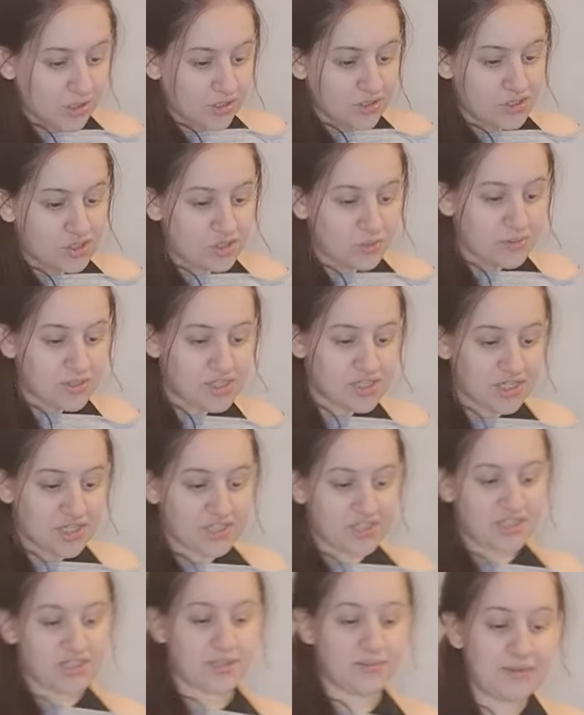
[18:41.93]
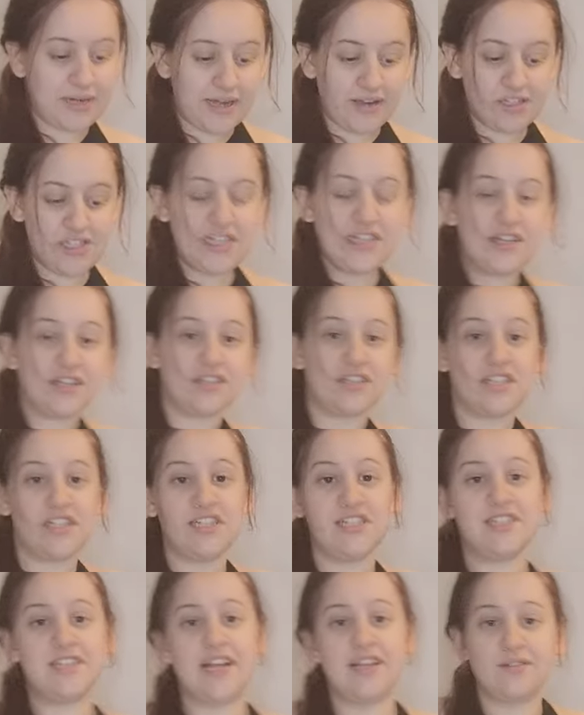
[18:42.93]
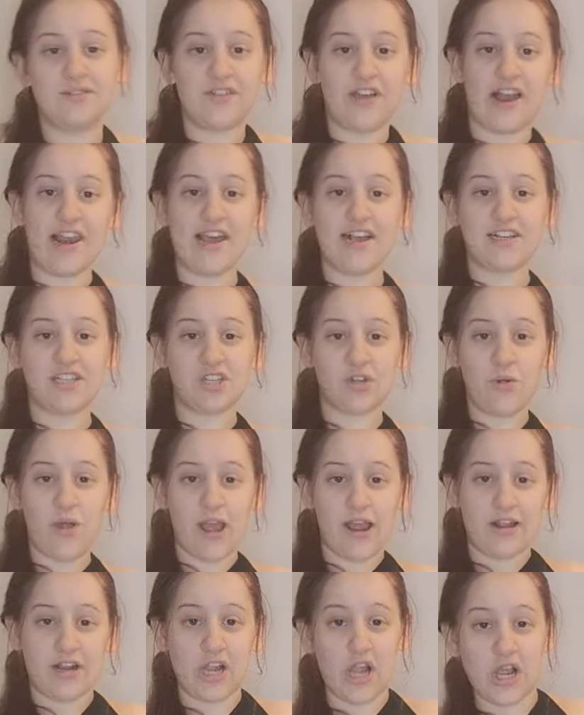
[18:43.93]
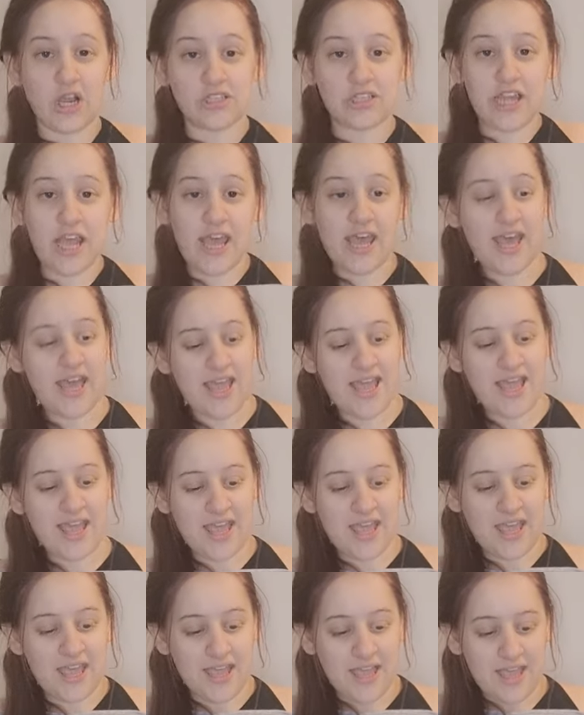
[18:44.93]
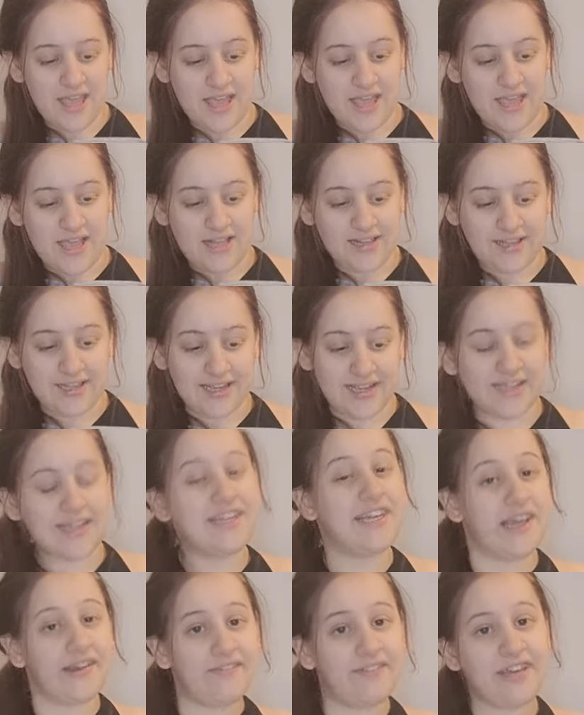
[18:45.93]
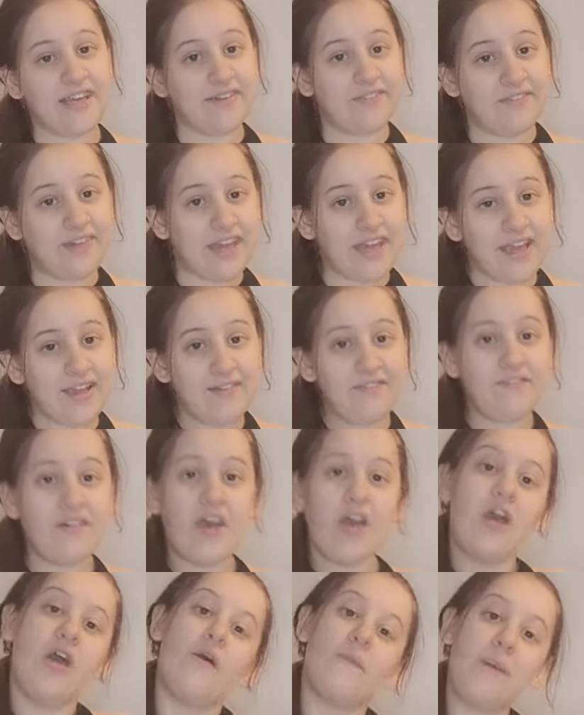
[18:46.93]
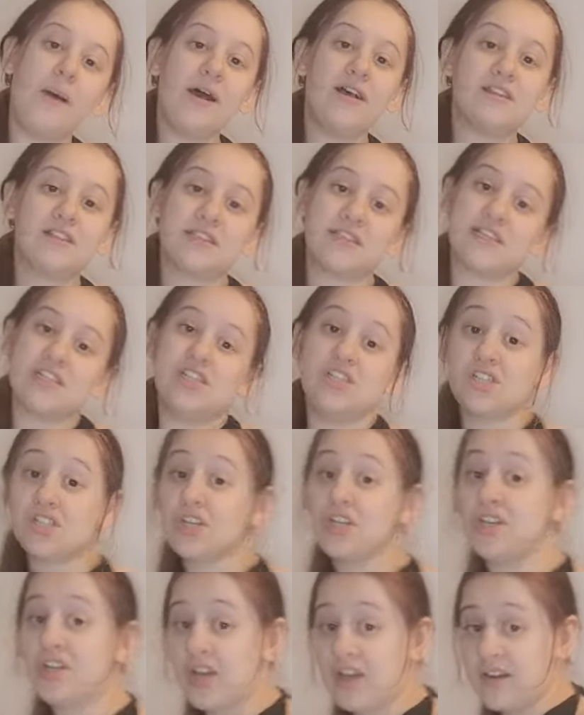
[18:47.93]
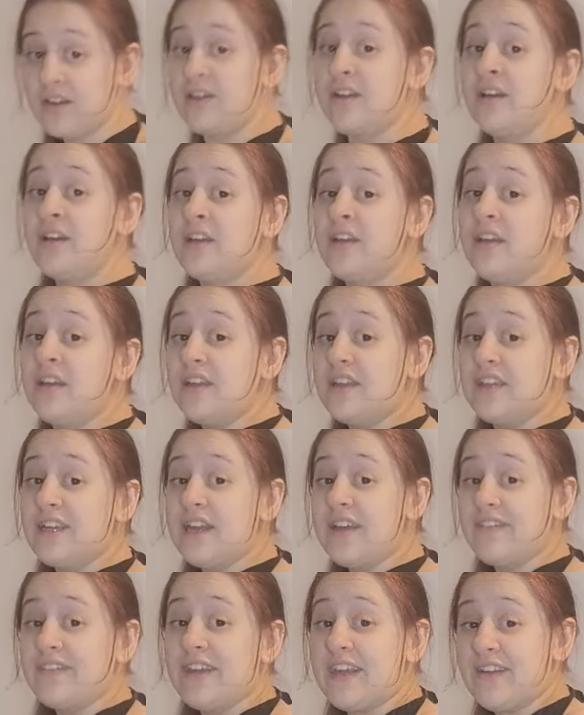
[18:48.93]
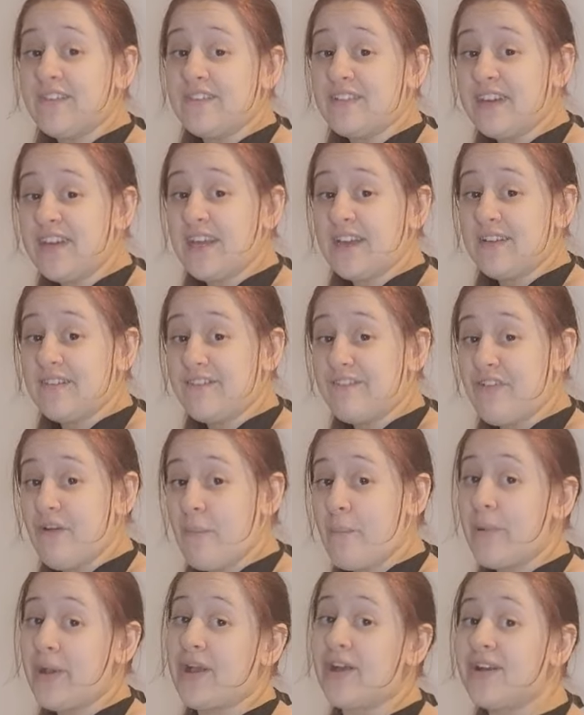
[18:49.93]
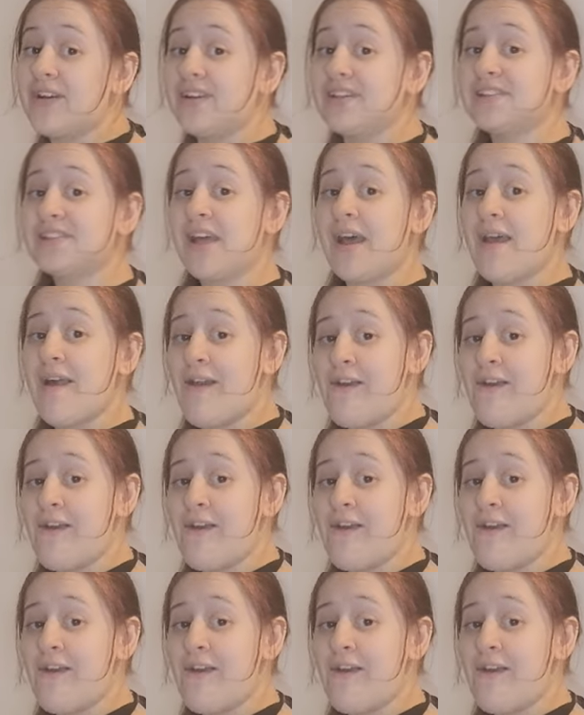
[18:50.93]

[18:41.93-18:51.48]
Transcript: does do it justice. I mean, how she does it, she stands with her legs square and goes like, give. Personally, she should have done give, because,